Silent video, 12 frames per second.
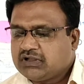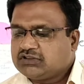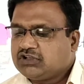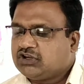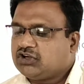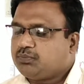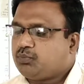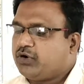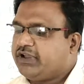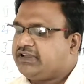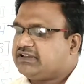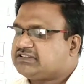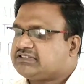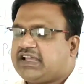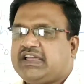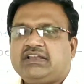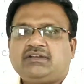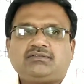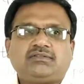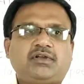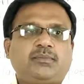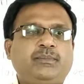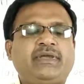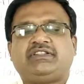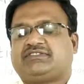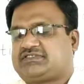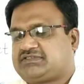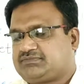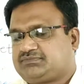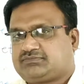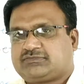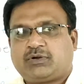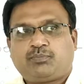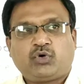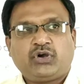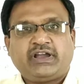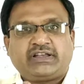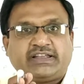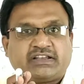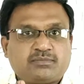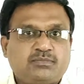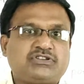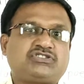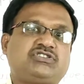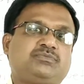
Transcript: The poetic style means the poet, it must